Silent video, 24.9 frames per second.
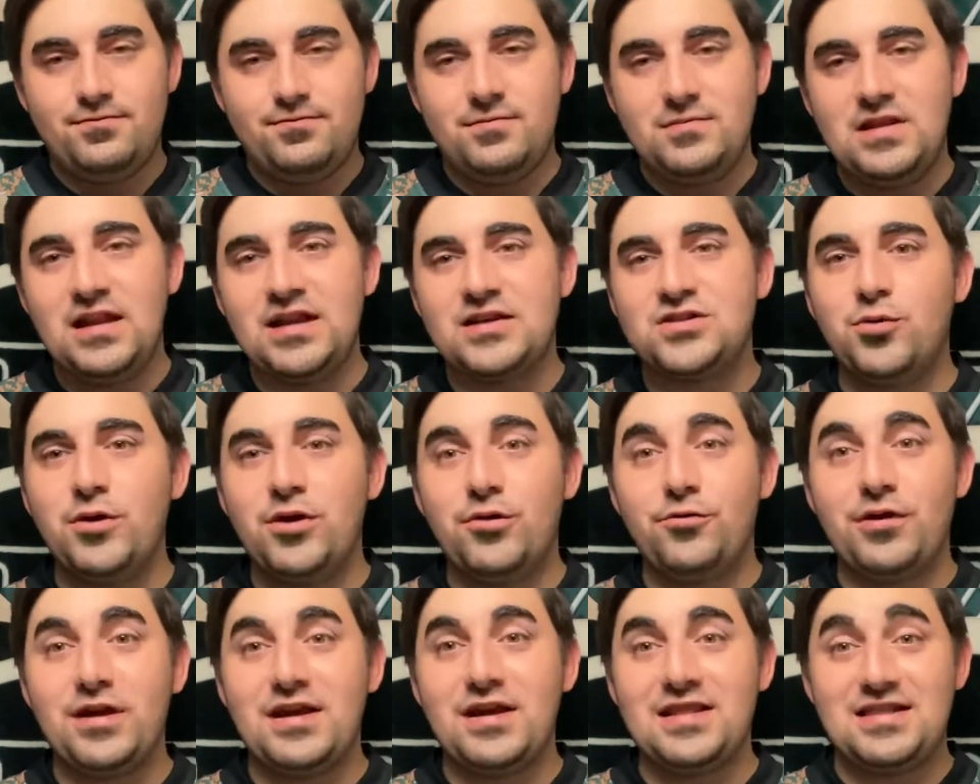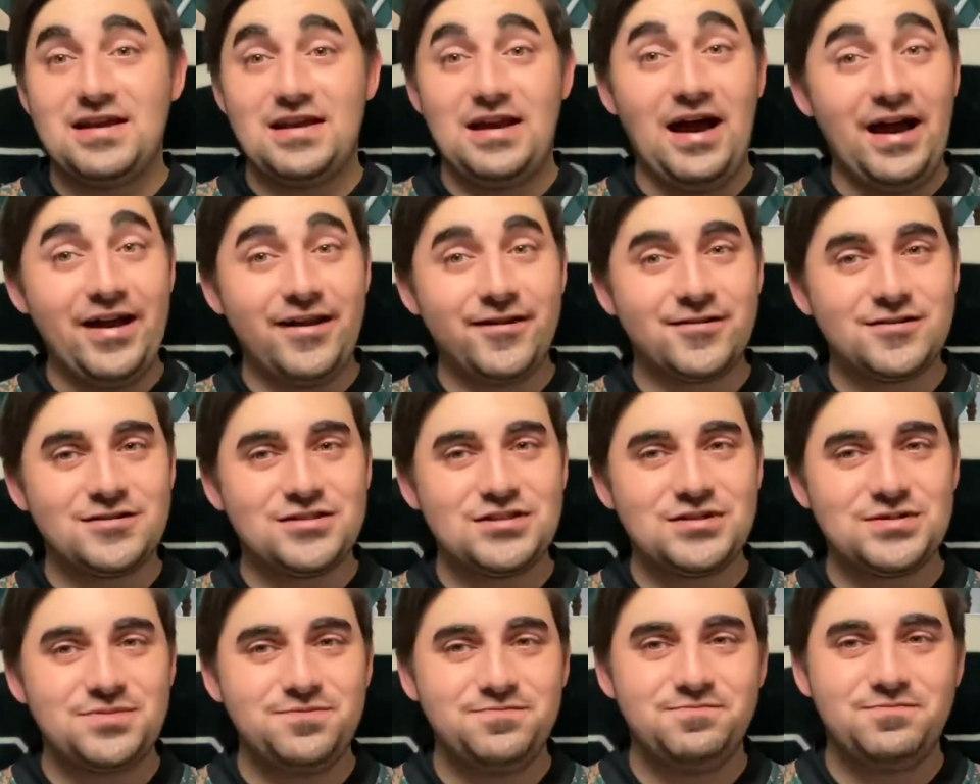Next week, we get the
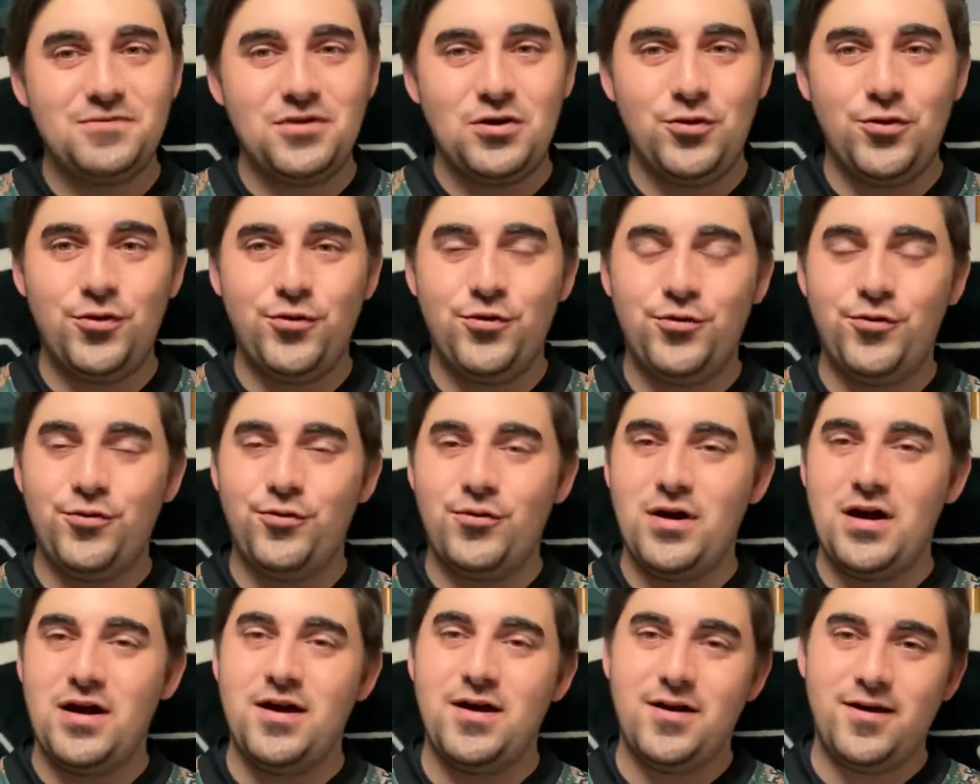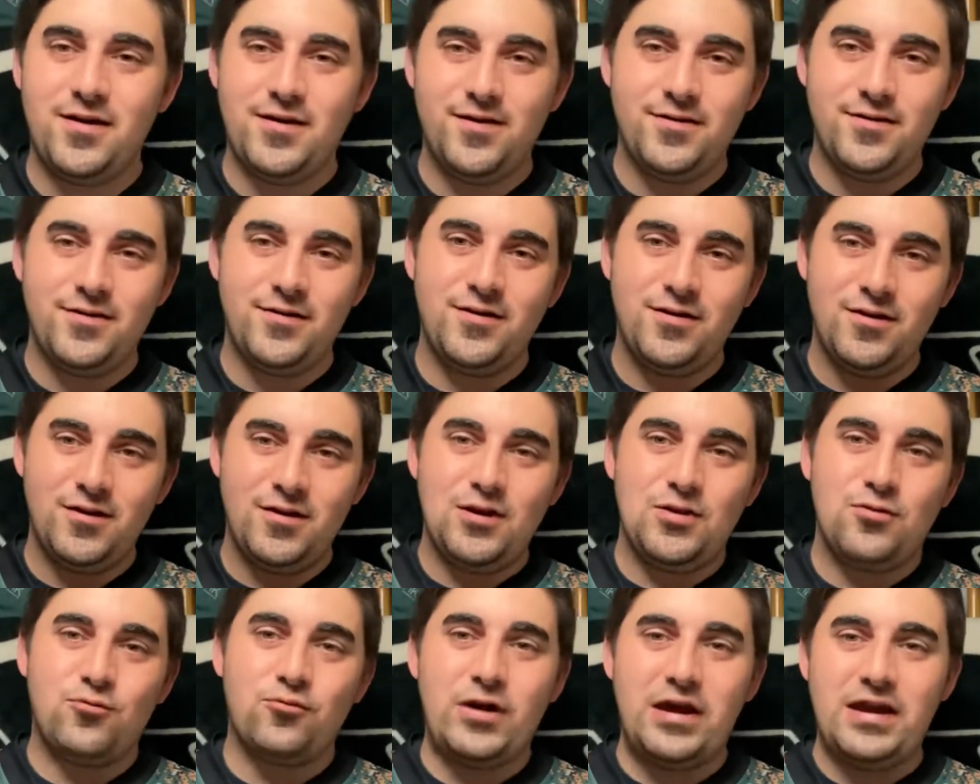Niners, who
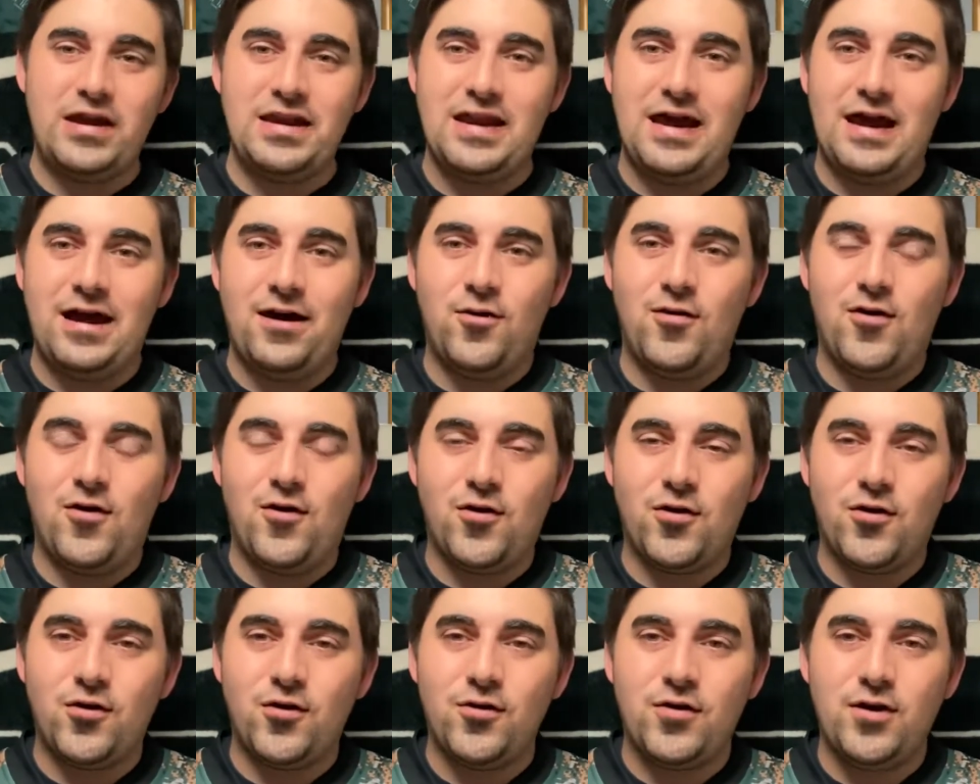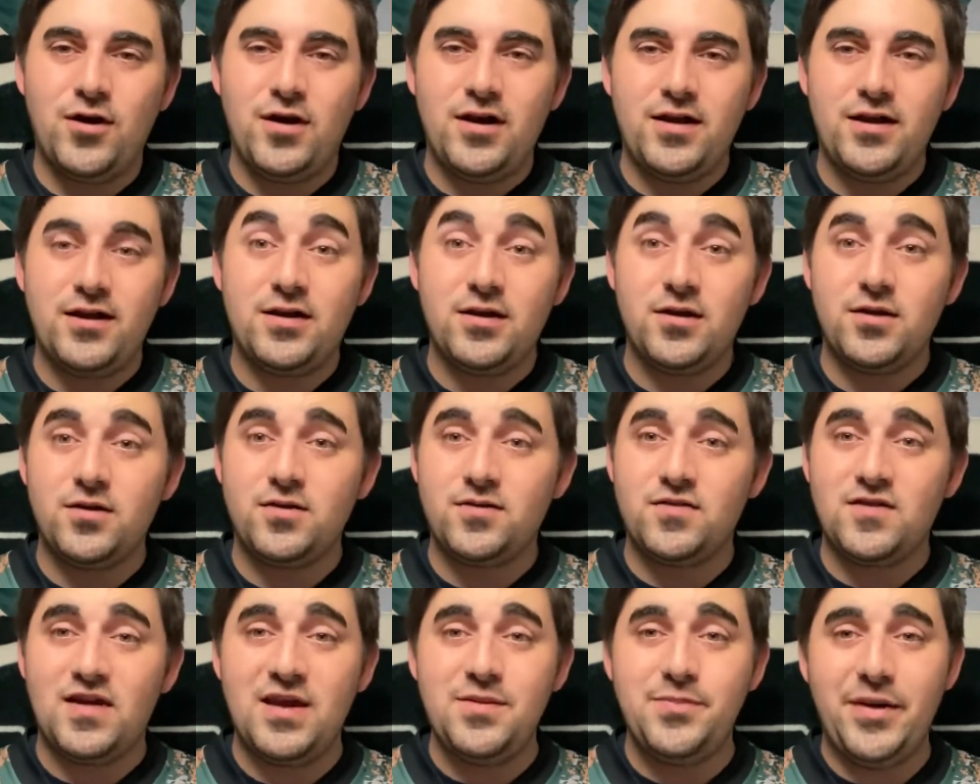right now are in a
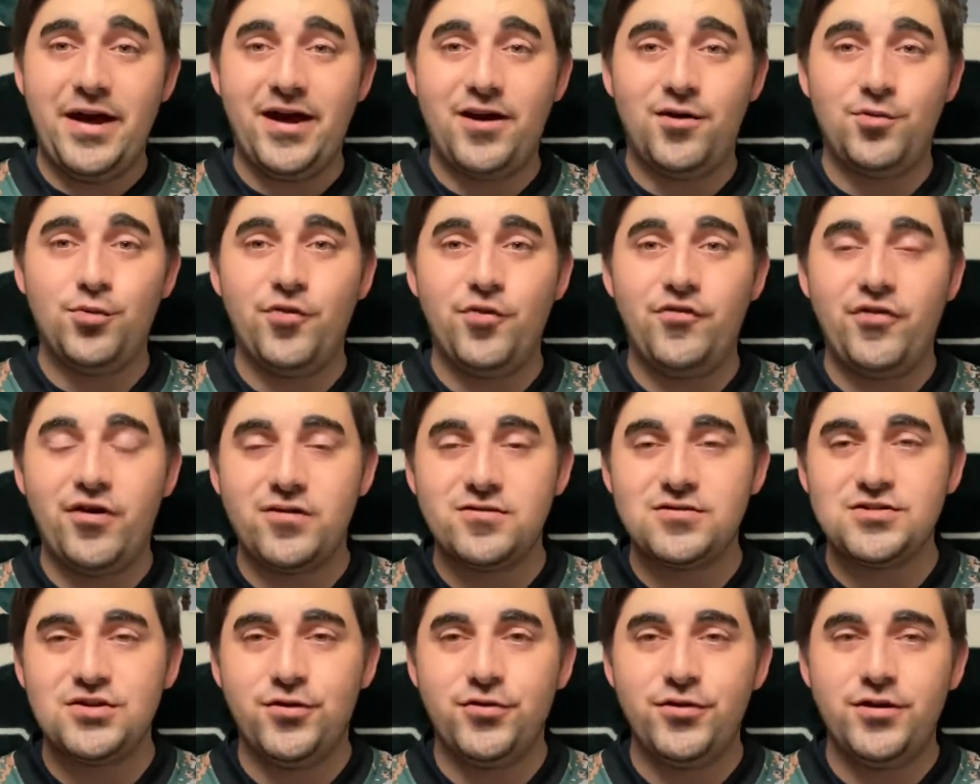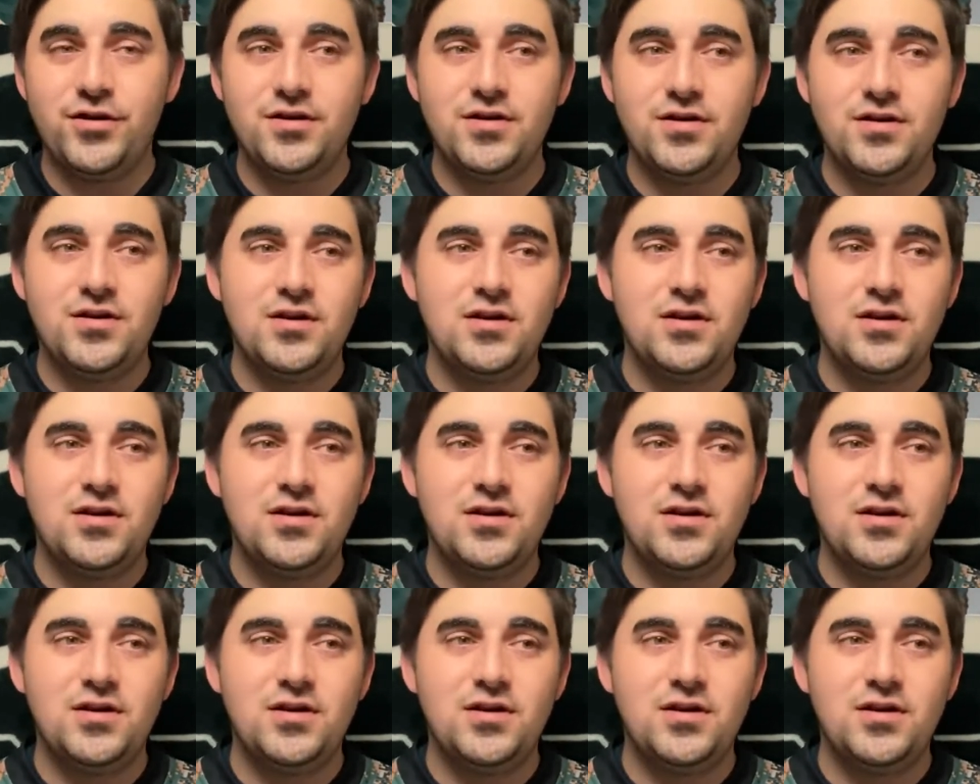tight battle with Arizona.